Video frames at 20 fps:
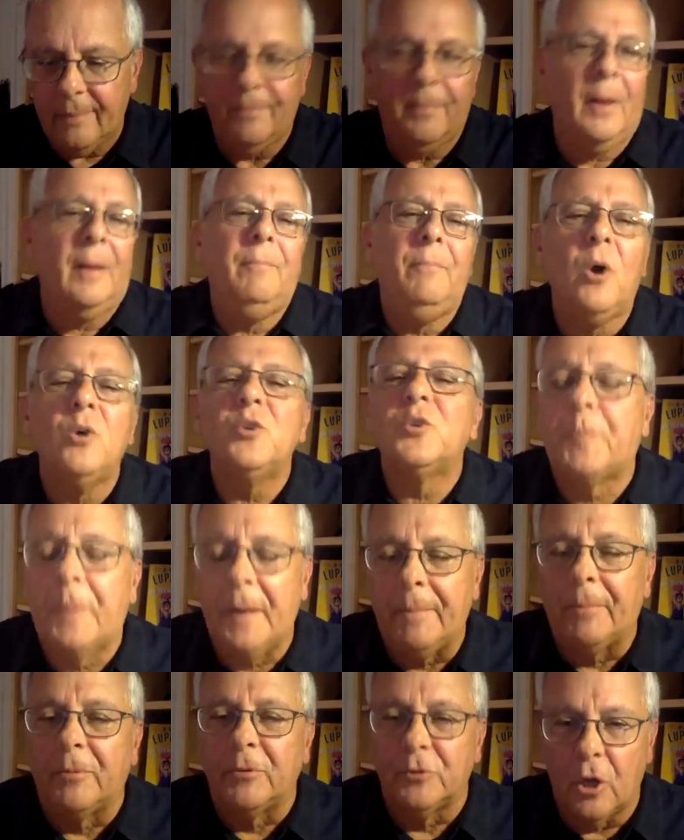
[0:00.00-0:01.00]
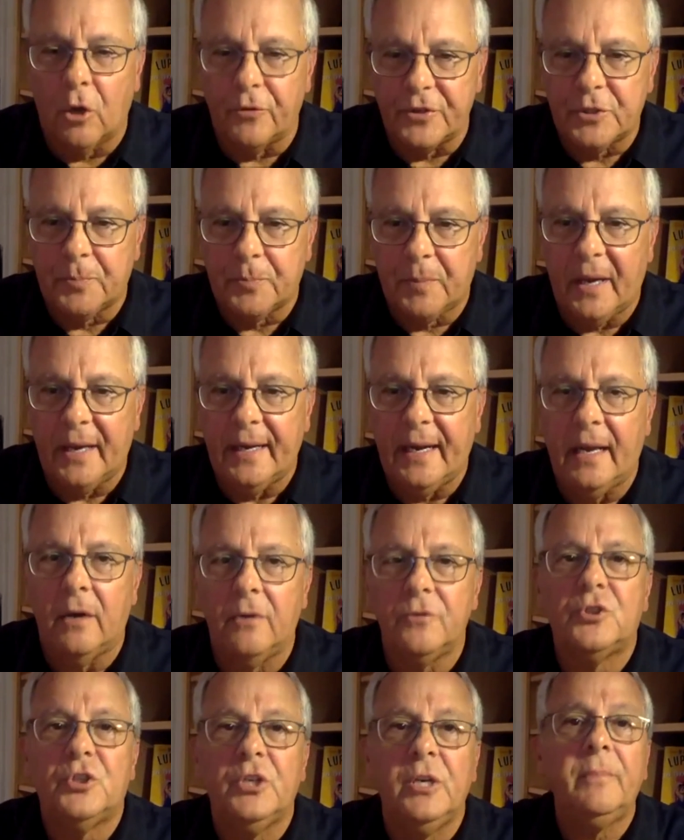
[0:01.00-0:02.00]
most people know this by now.
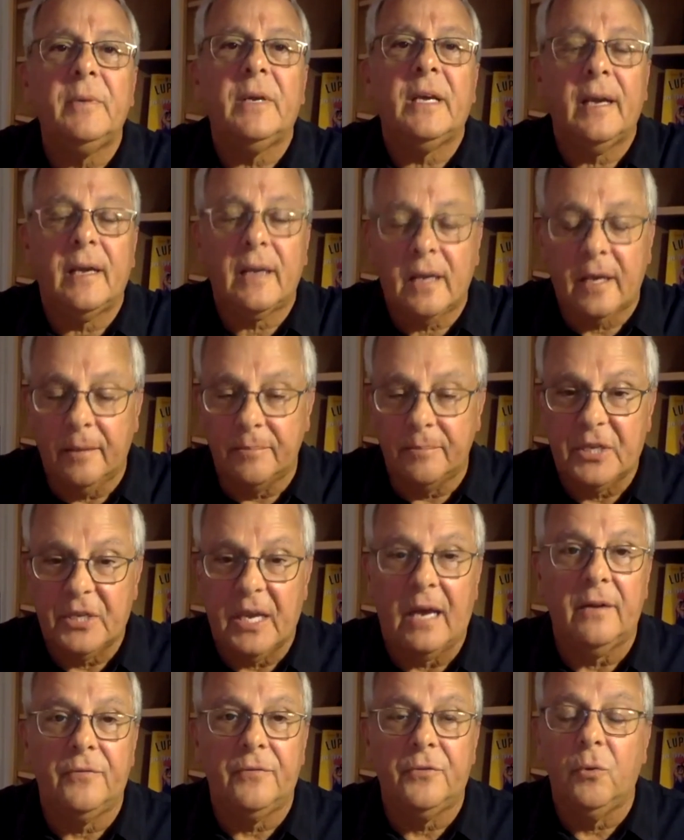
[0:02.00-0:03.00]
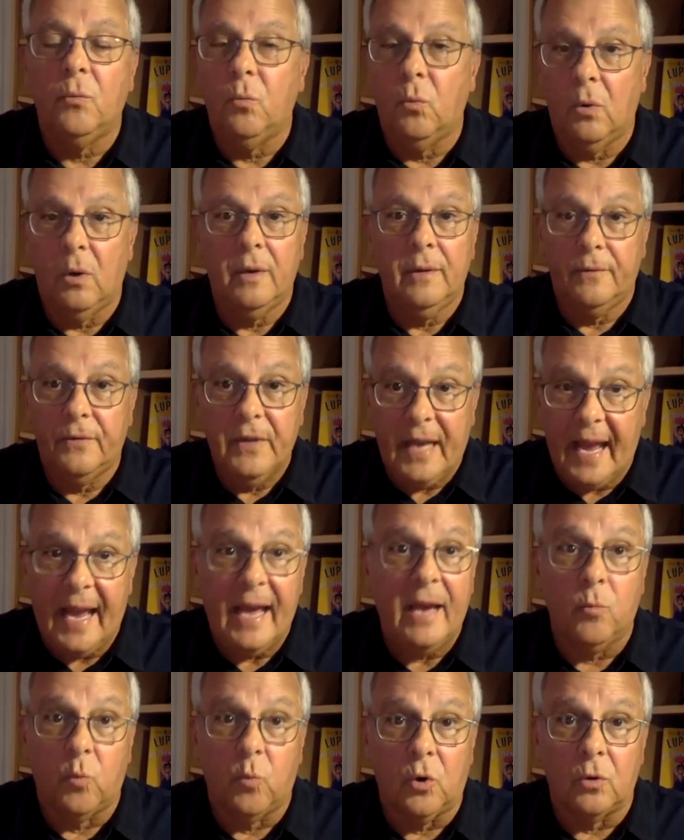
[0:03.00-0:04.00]
Jim comes out of the
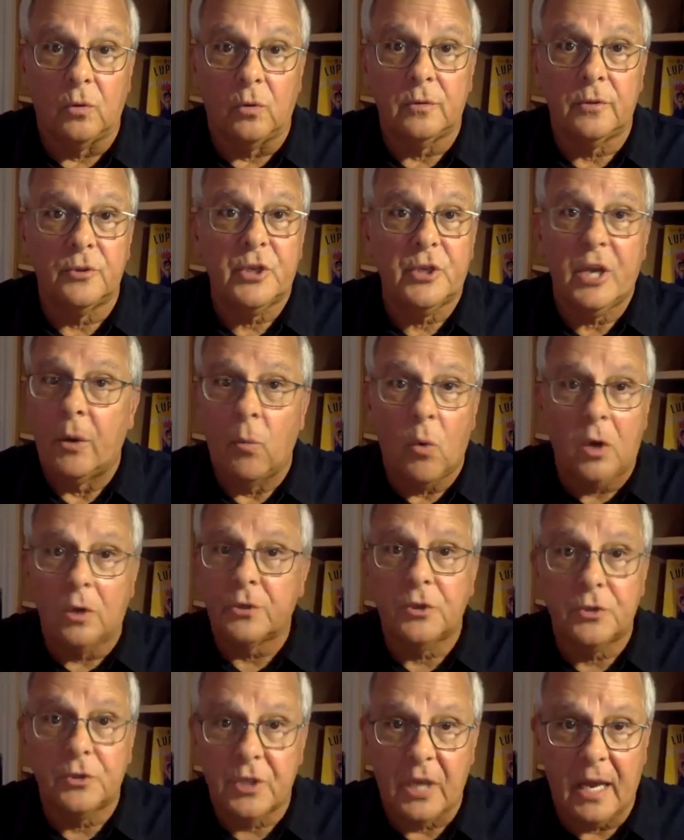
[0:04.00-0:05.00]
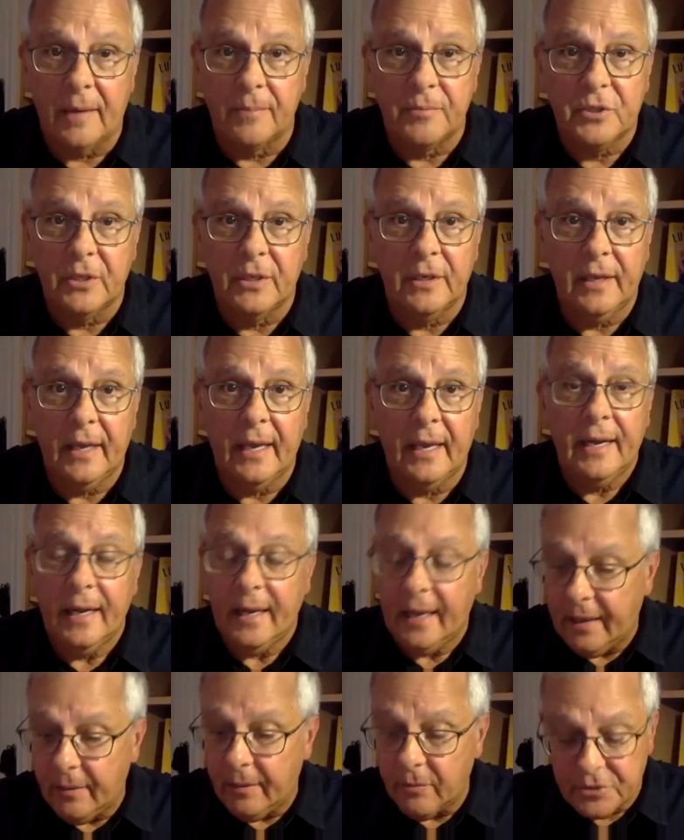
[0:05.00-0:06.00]
ad world. J. Walter Thompson, and
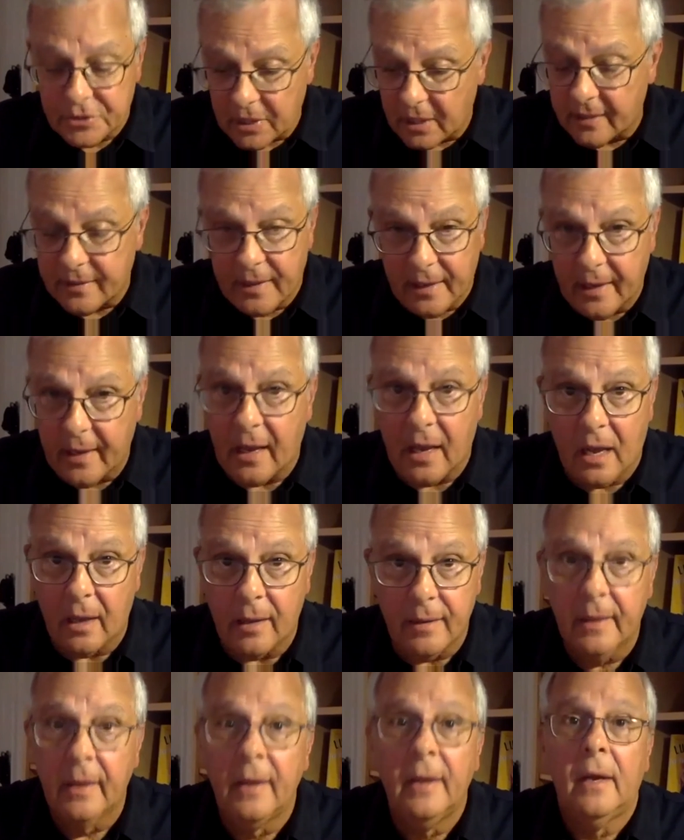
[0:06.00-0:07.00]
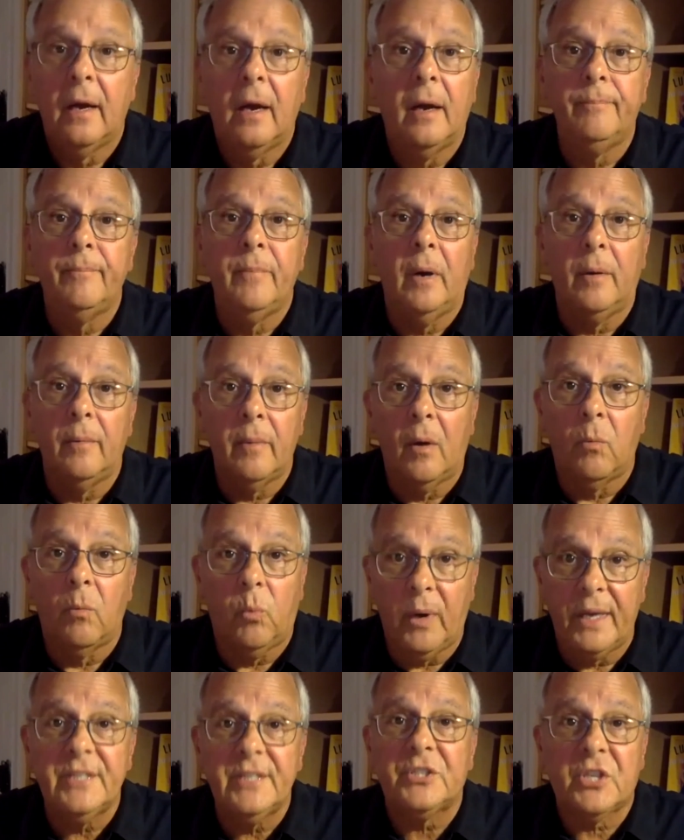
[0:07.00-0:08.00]
he was a
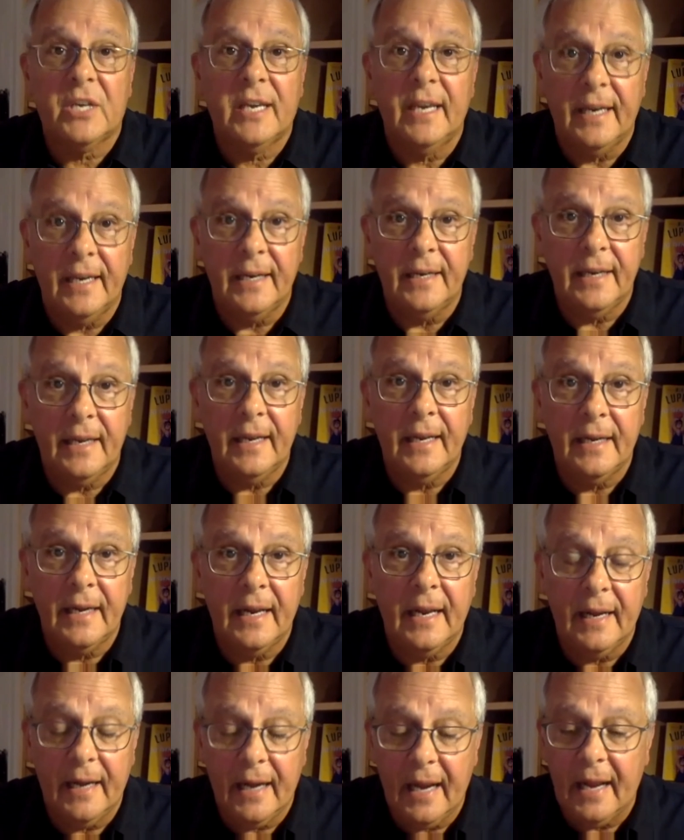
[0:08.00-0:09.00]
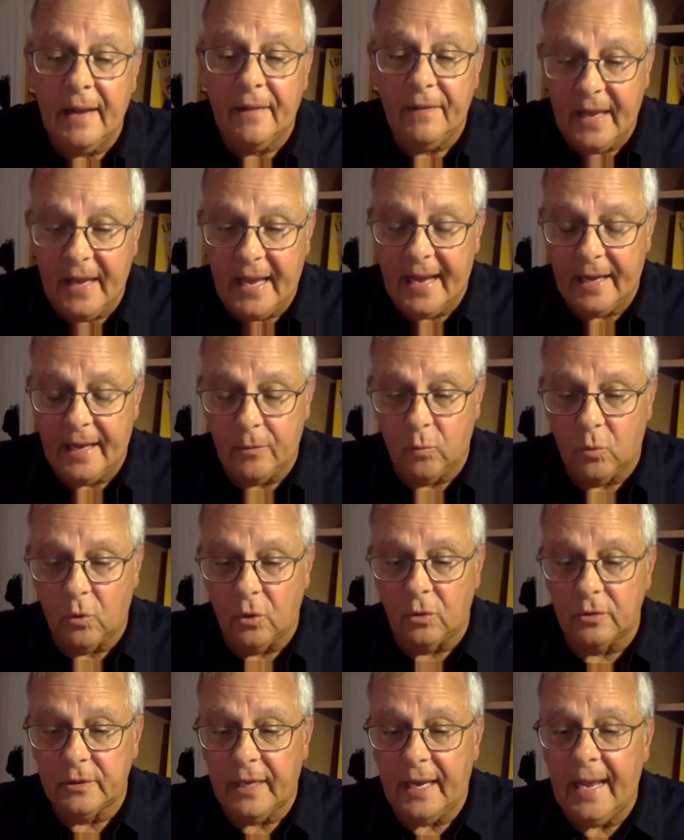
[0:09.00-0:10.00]
whiz kid in the ad world.
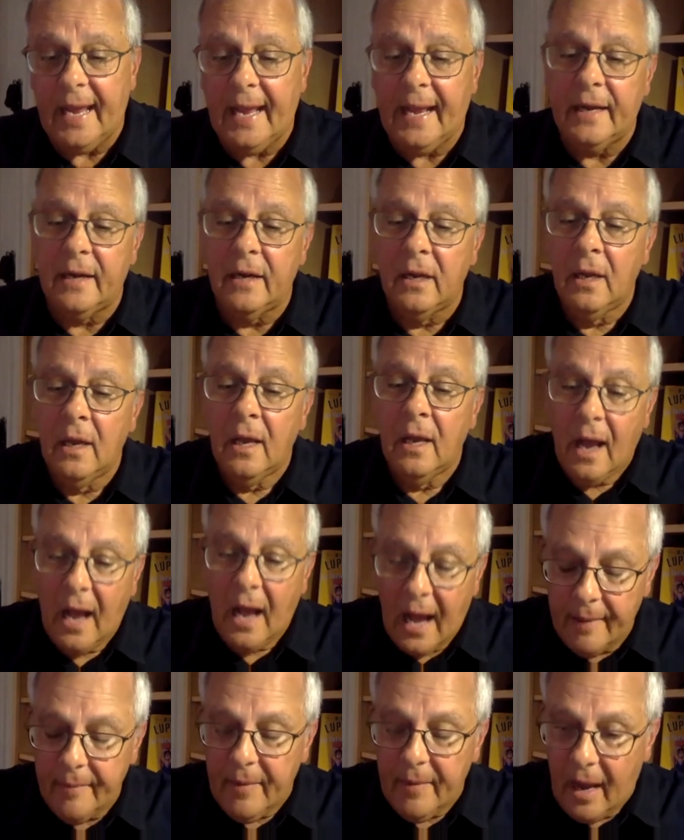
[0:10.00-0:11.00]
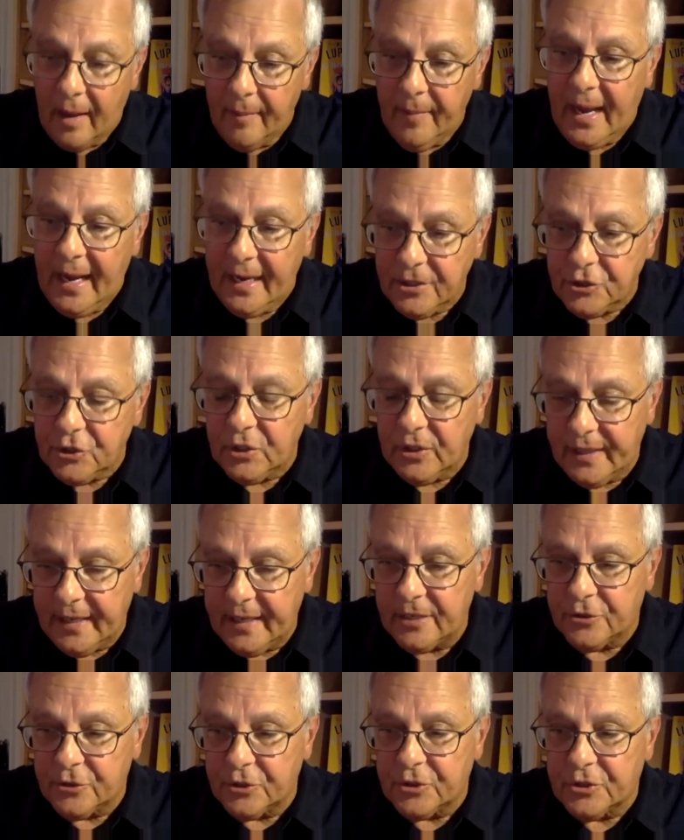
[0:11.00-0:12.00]
And I'm actually
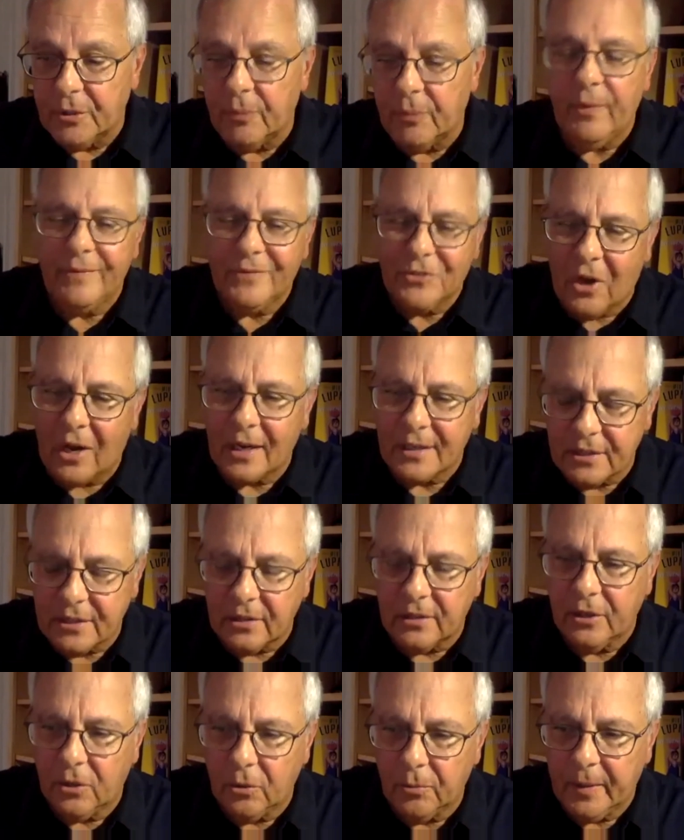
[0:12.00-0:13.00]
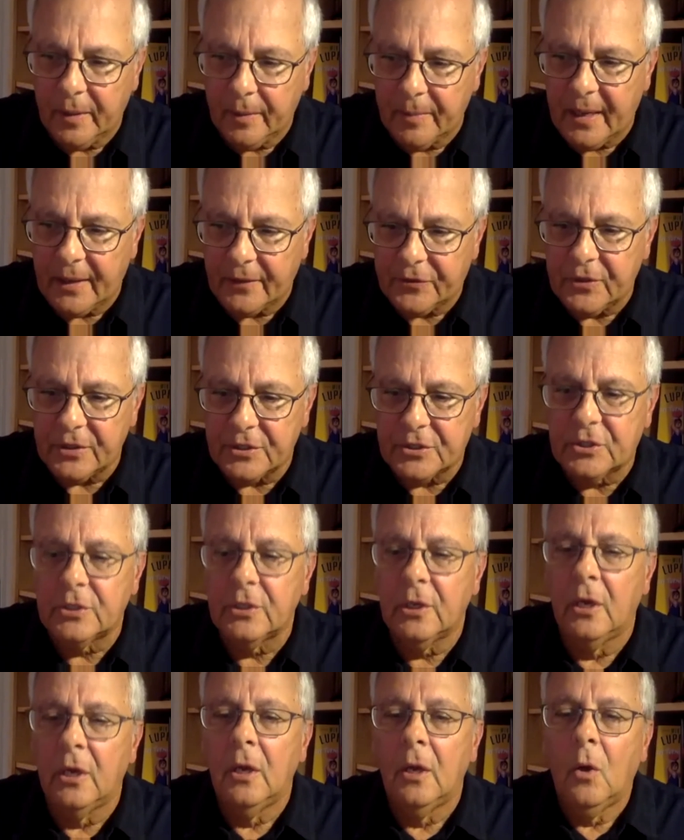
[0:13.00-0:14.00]
interested, and we talked a little bit about
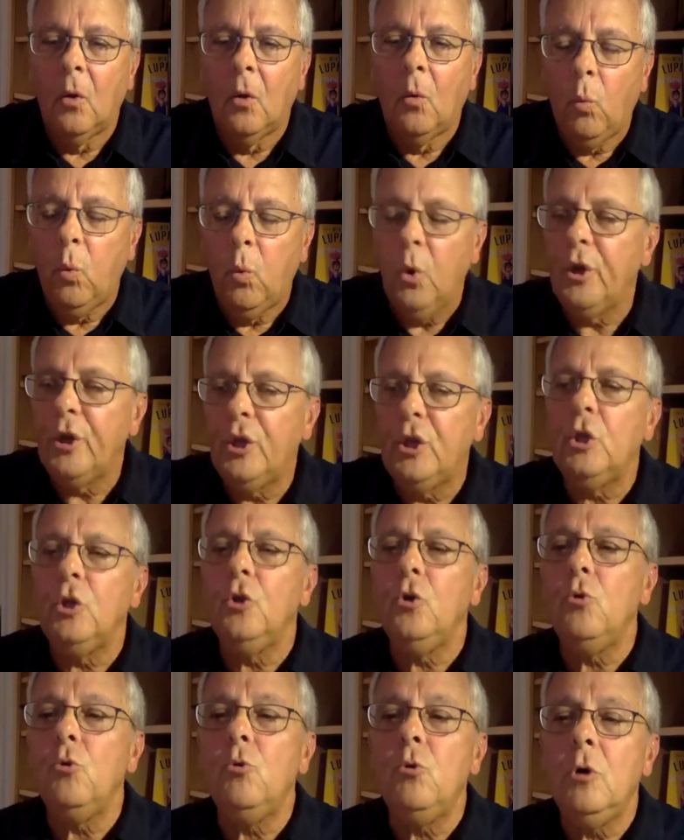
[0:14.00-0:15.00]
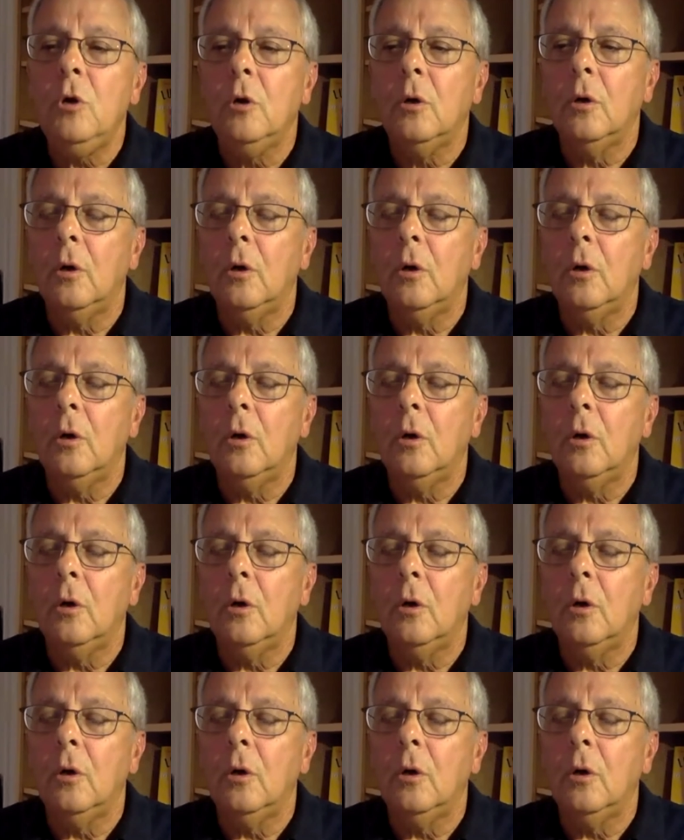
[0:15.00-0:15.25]
this. When you